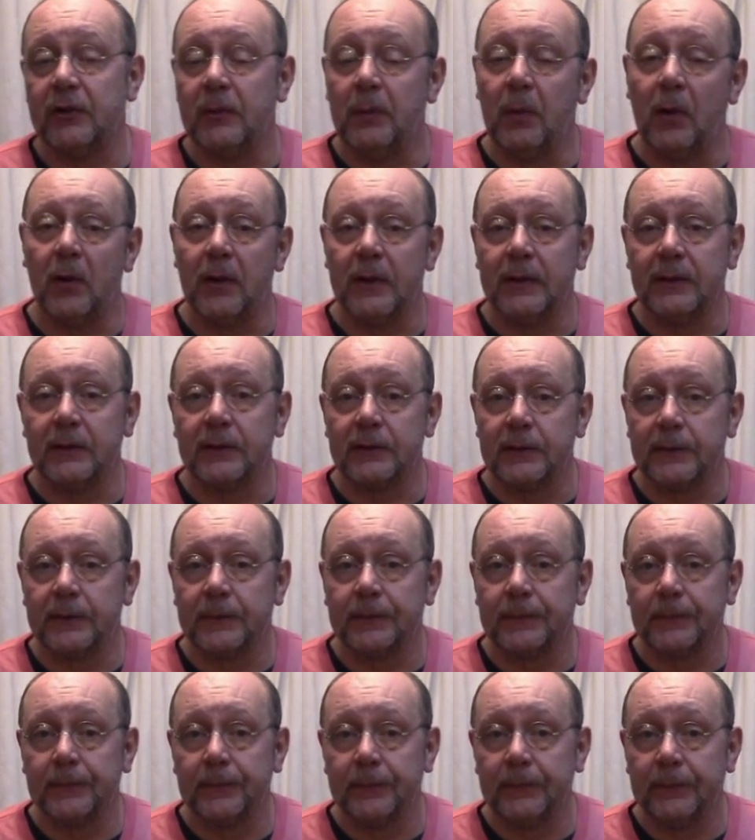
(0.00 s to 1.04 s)
points.
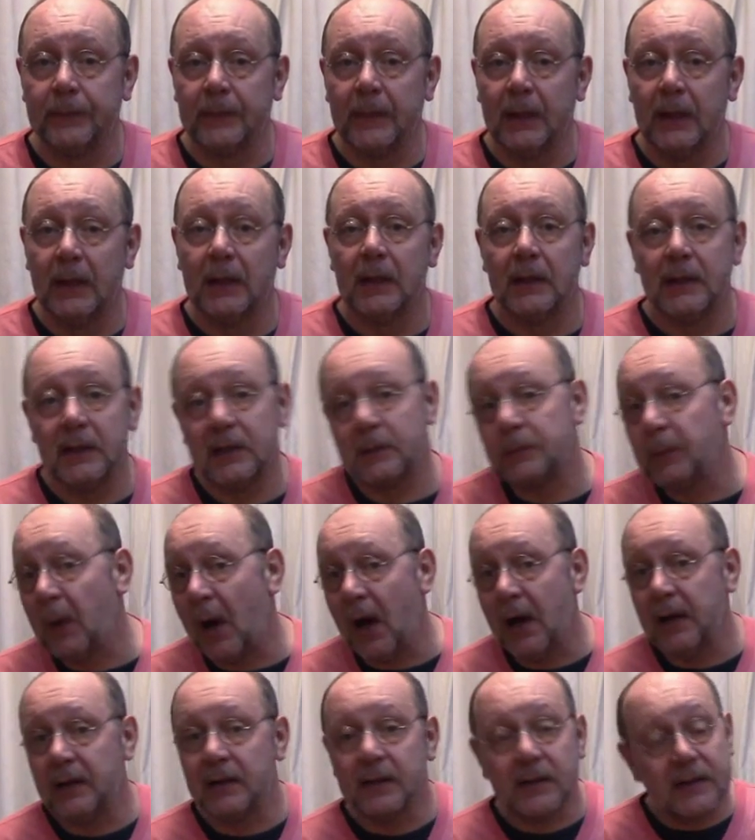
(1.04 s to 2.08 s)
This
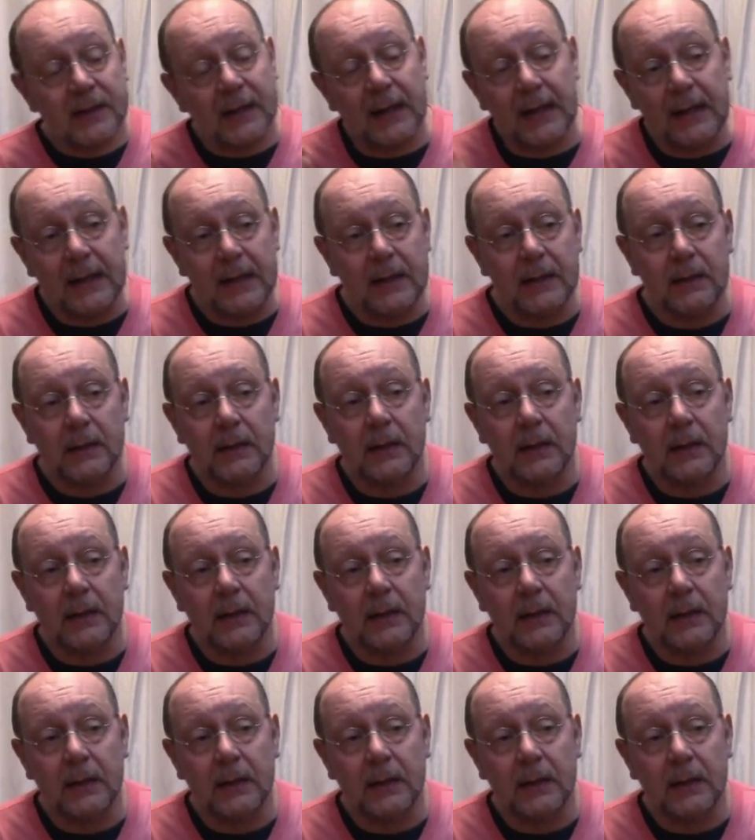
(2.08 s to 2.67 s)
buying and selling